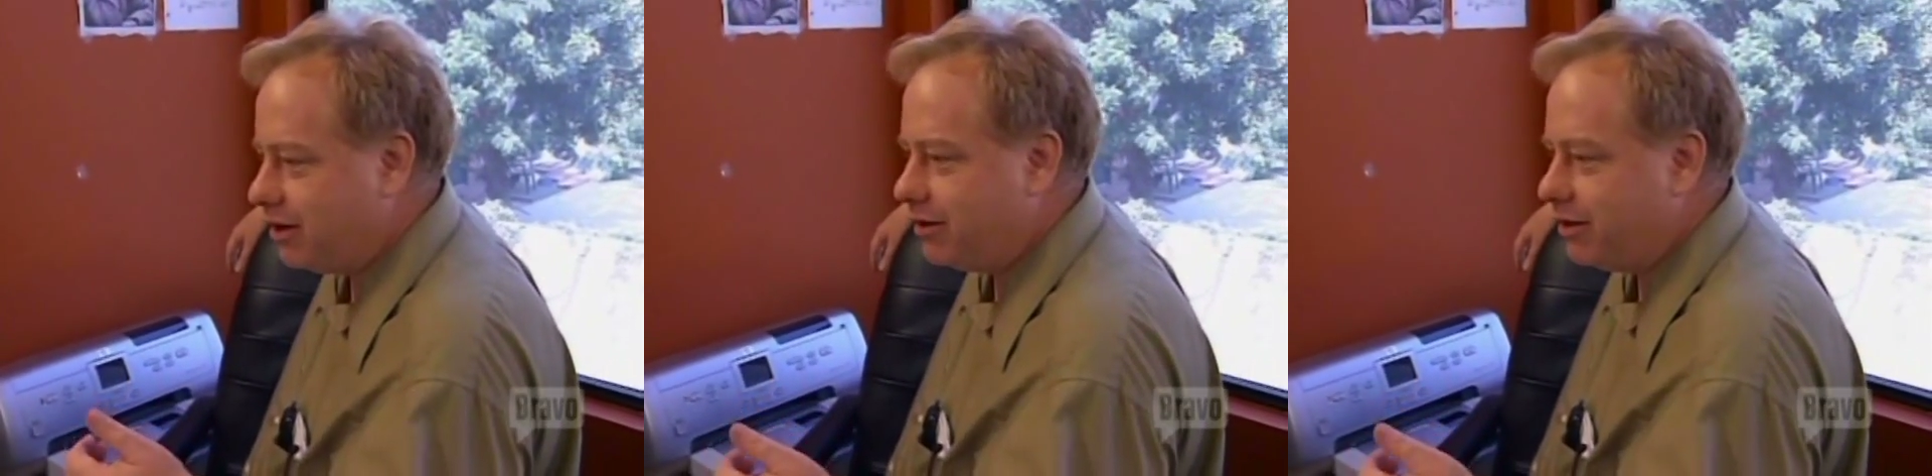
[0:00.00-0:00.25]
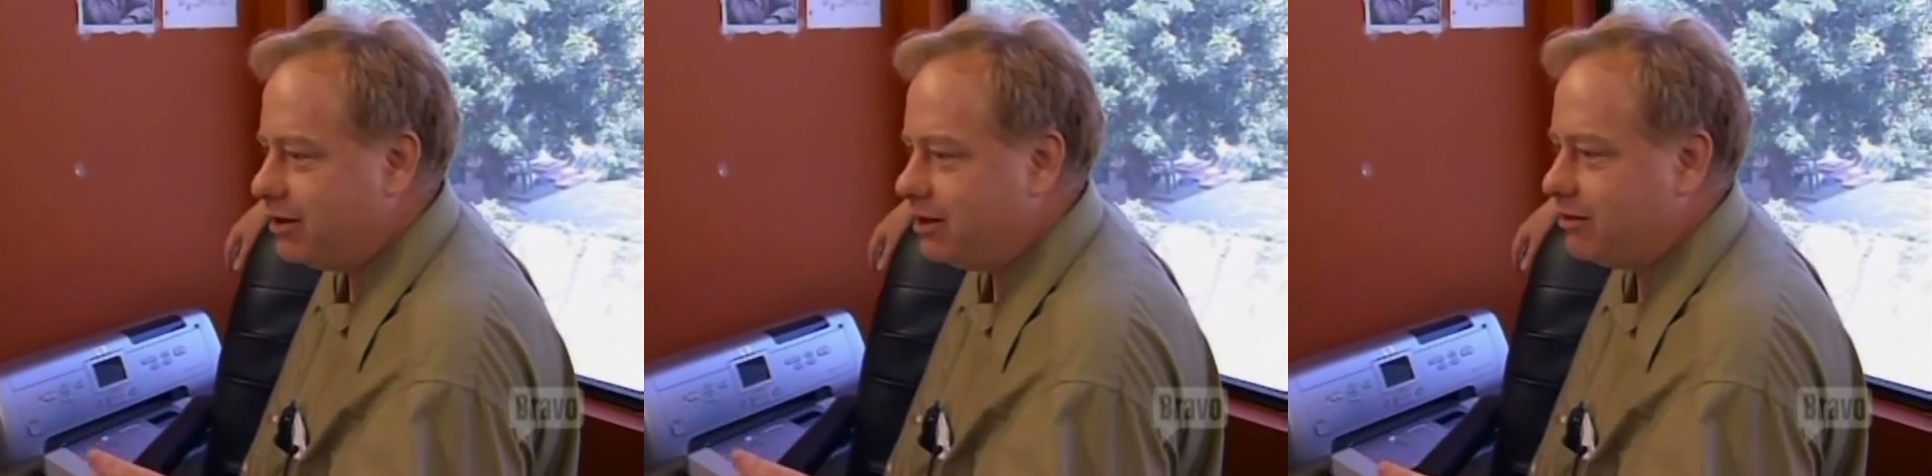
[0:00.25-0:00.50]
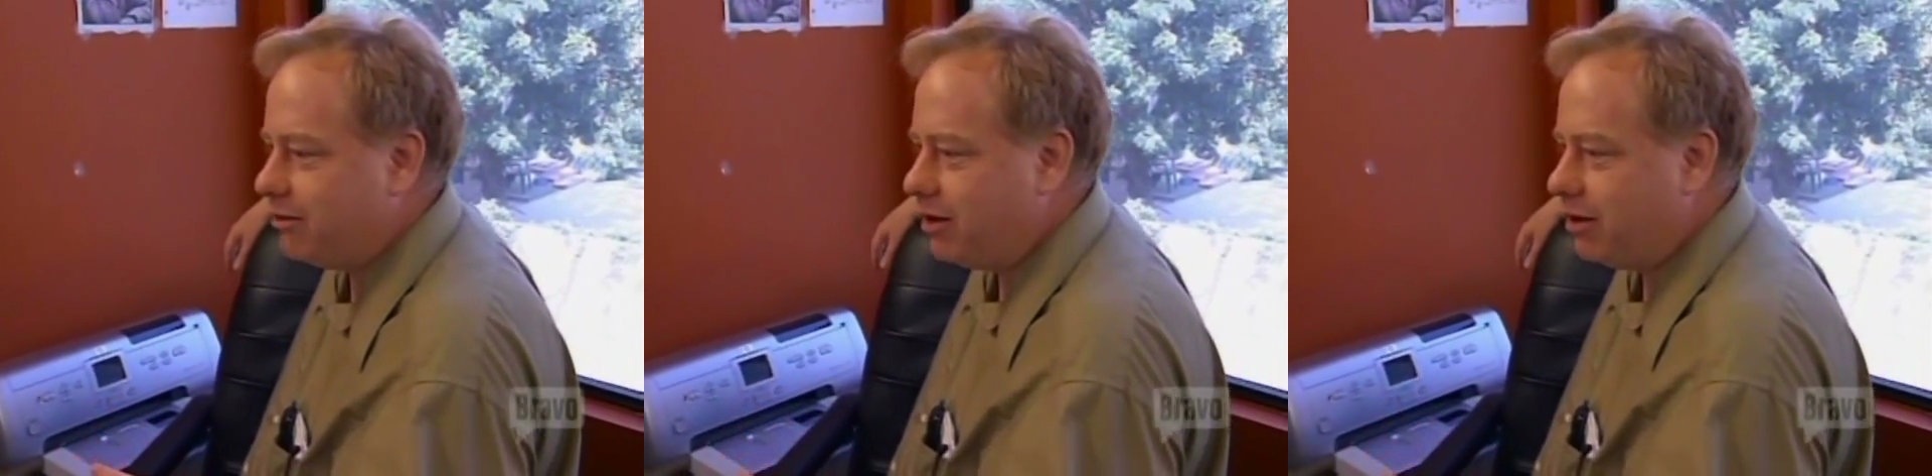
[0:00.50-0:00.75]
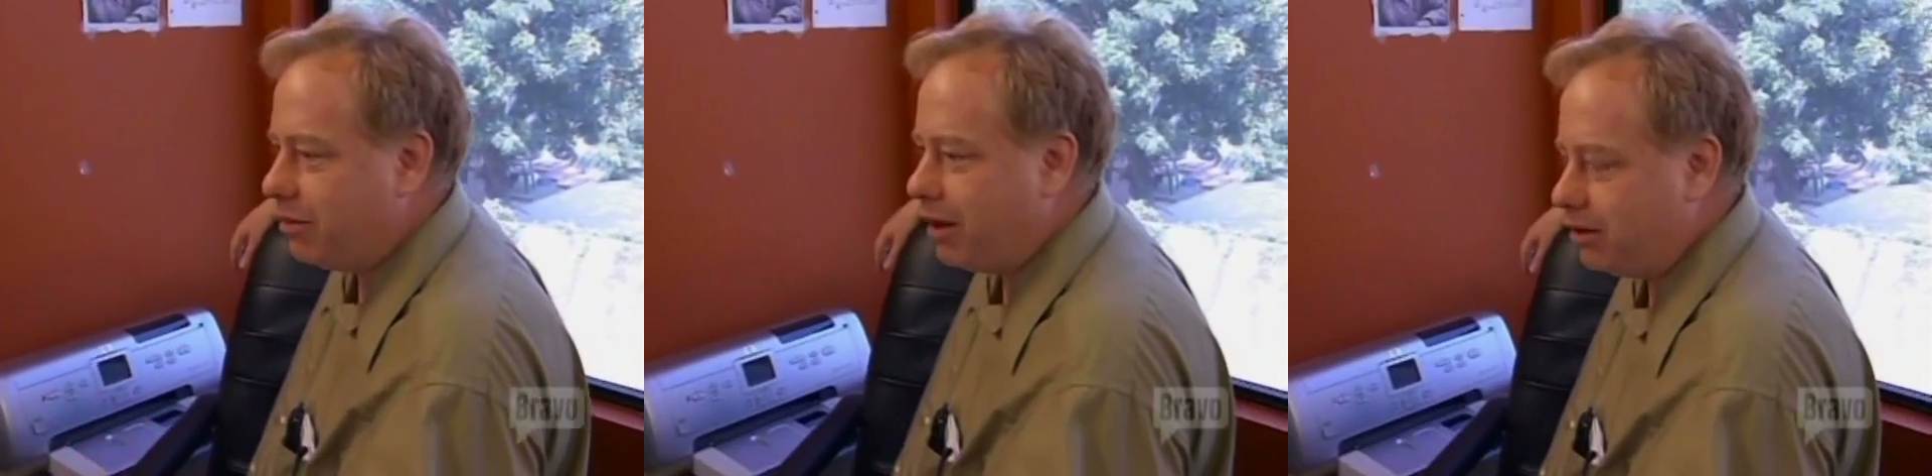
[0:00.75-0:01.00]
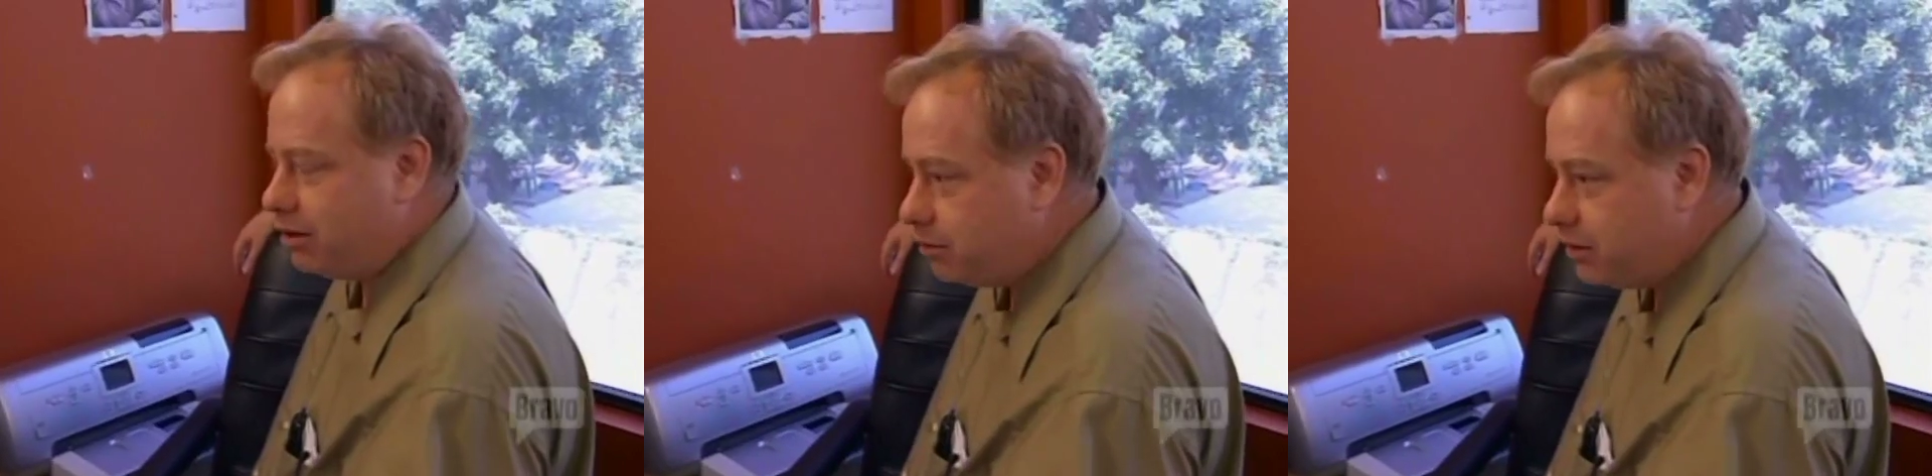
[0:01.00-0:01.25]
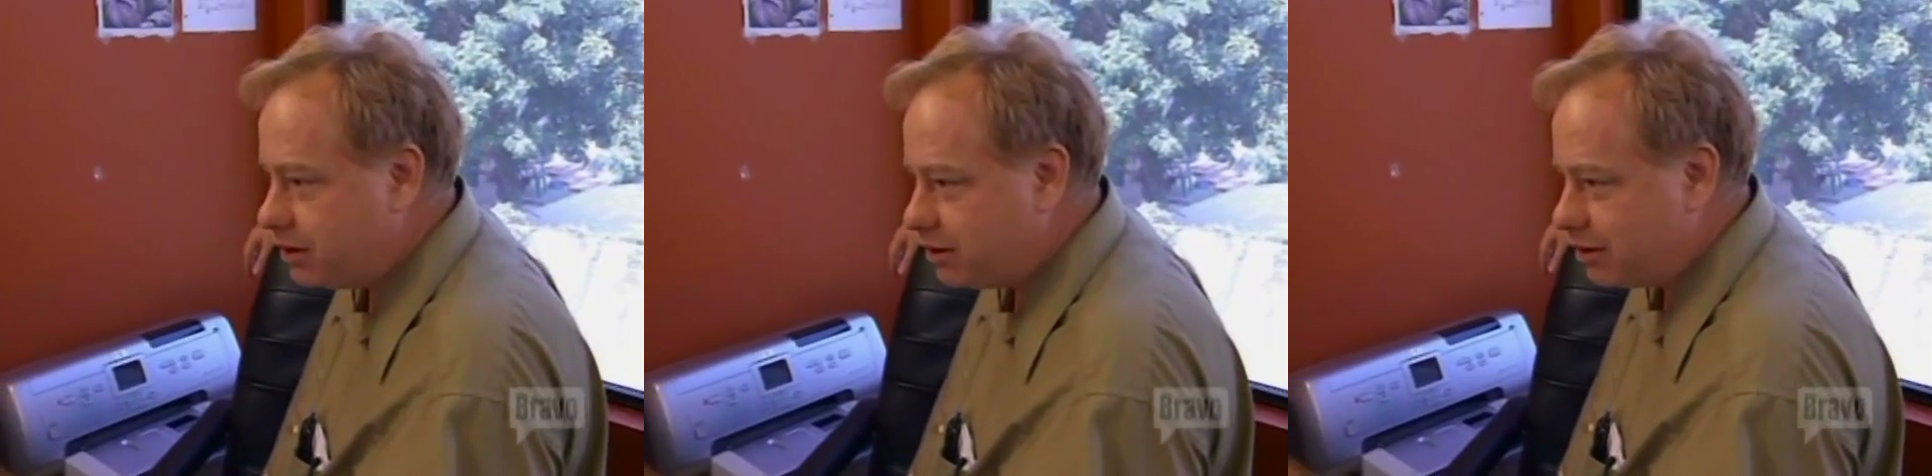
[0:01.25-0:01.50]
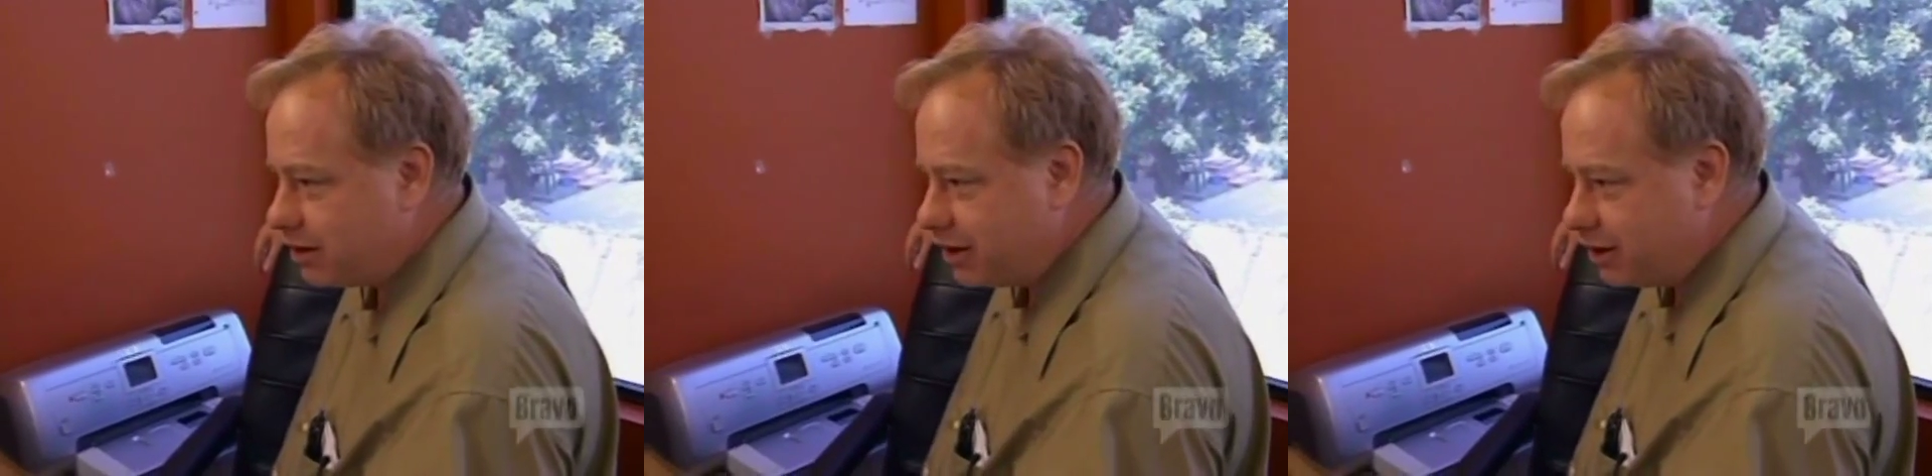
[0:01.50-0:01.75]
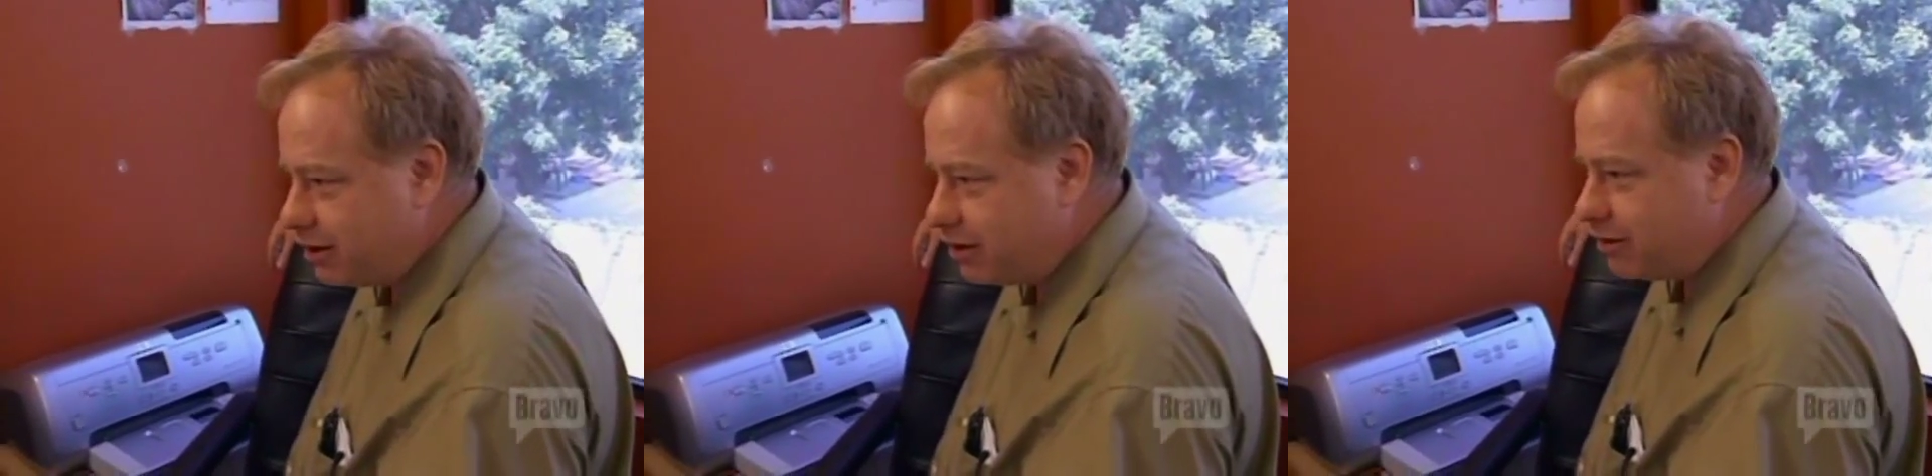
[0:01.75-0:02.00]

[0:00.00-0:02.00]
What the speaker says: Laurentiis wanted Paul Newman as the lead.